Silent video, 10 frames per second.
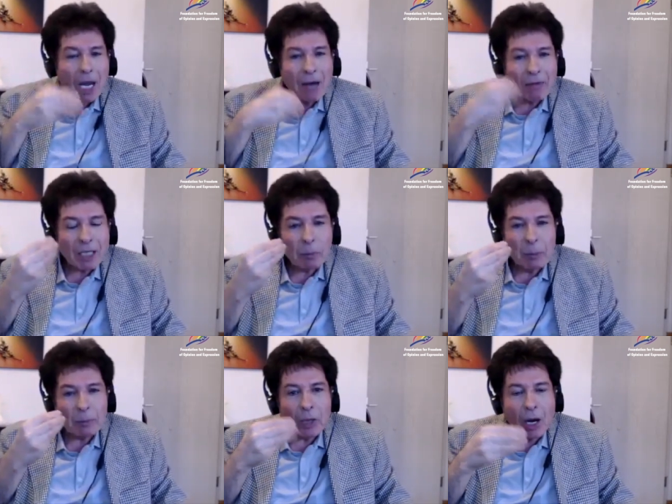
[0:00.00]
average
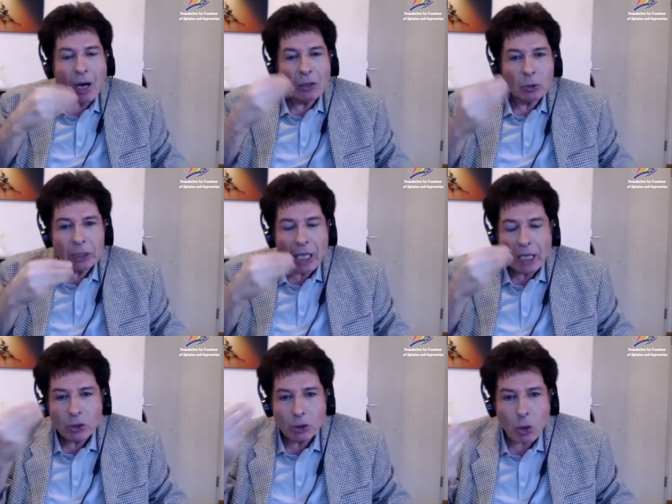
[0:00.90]
people, how do
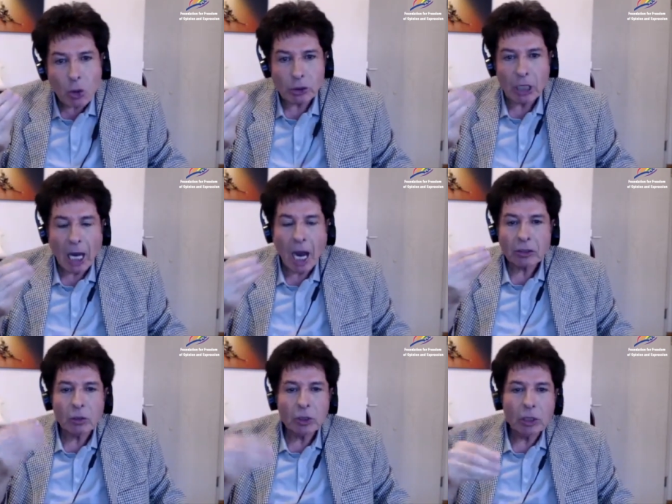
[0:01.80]
they judge
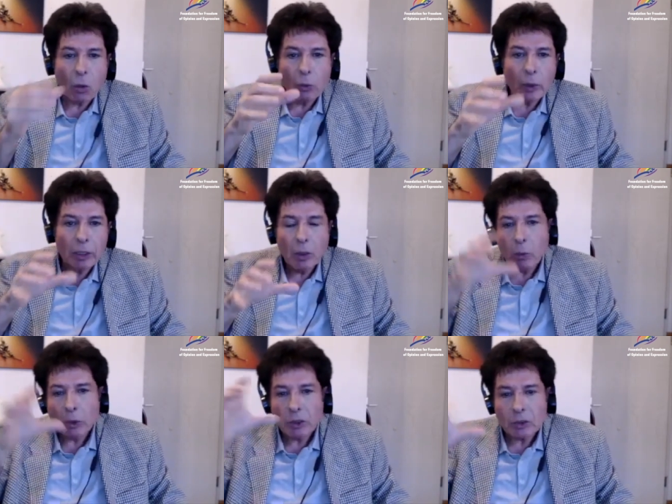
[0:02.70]
actually over
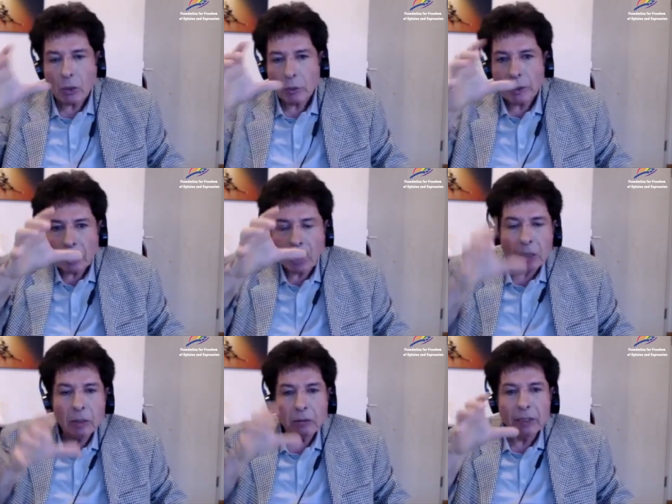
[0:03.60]
what is going
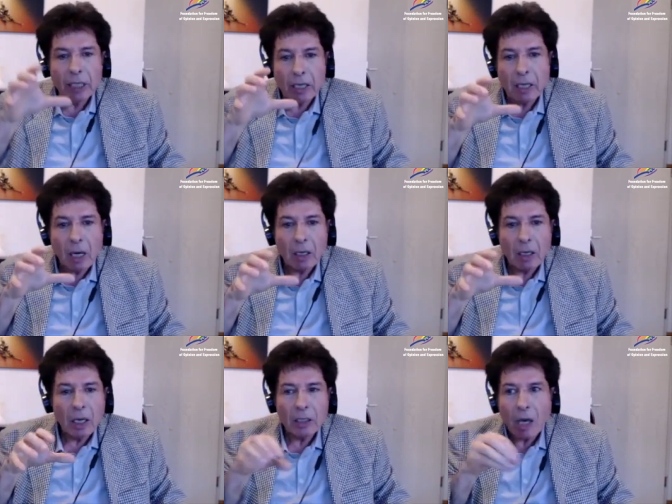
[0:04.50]
on in Vienna
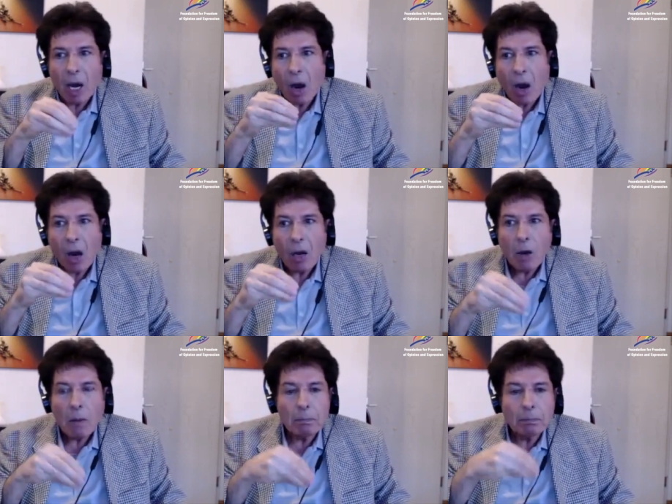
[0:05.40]
and how
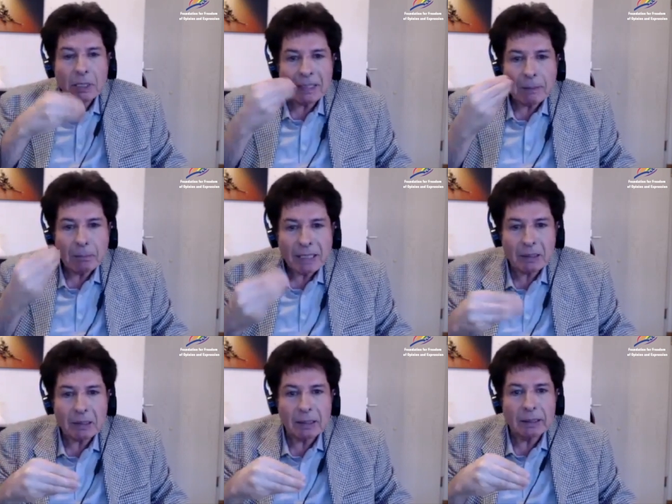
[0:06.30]

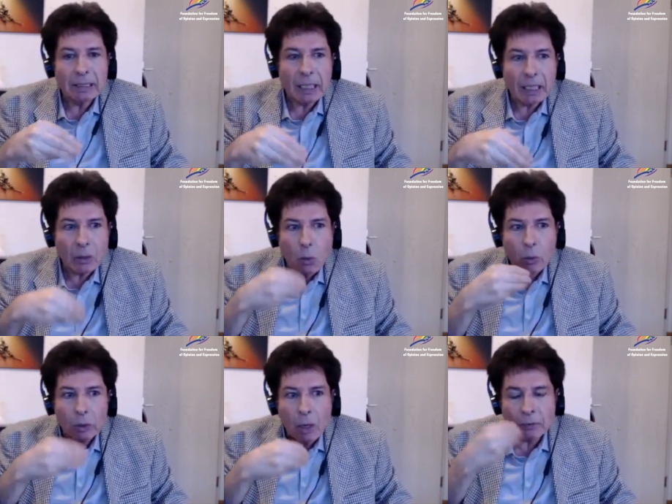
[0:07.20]
pessimistic
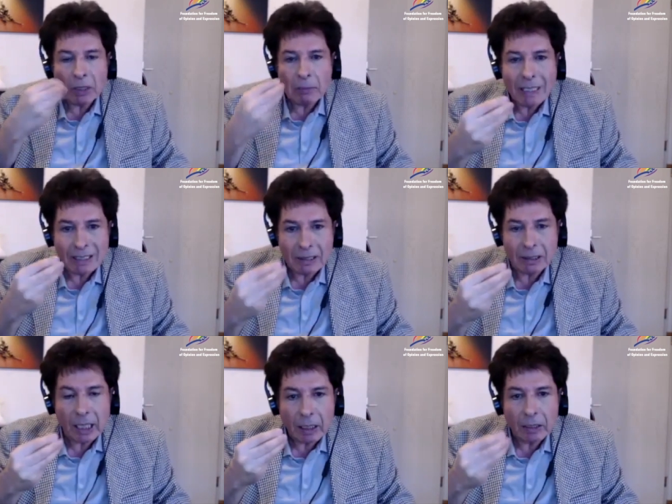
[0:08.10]
or
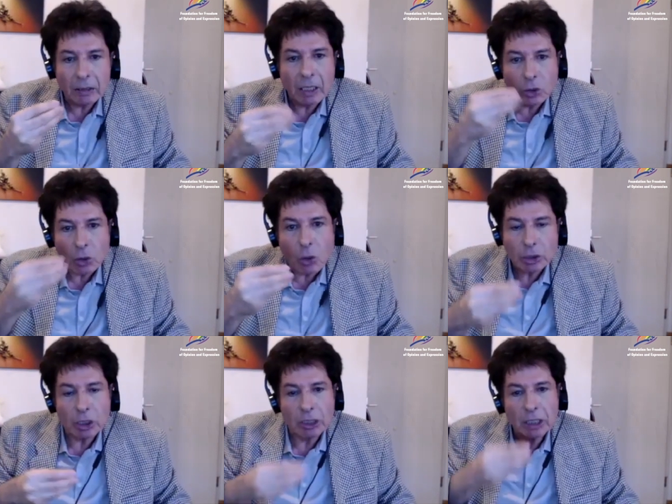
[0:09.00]
optimistic they
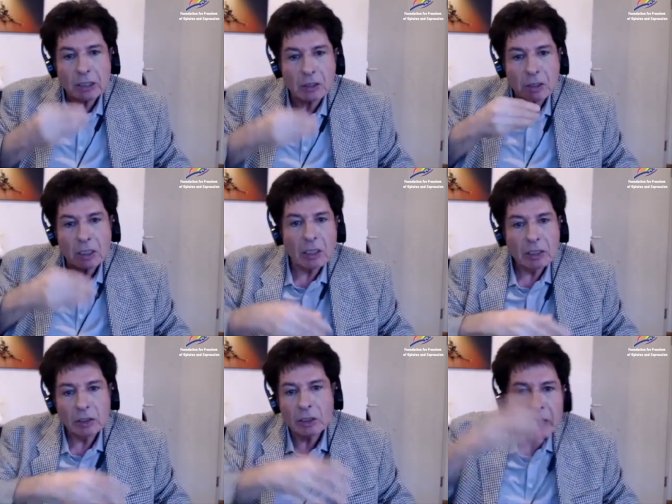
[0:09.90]
judge this uh,
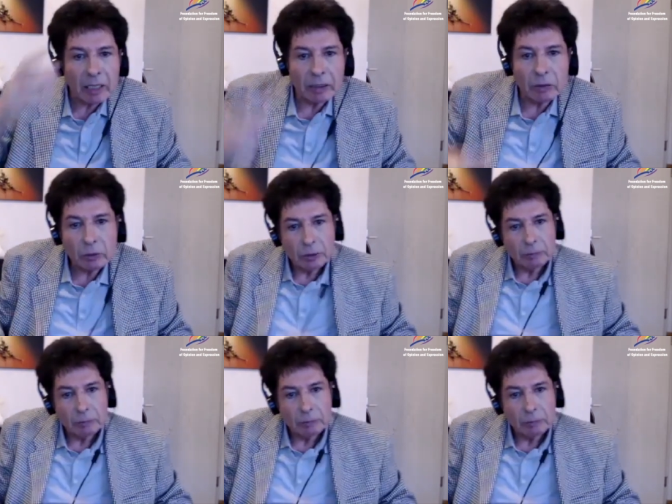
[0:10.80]
scenario?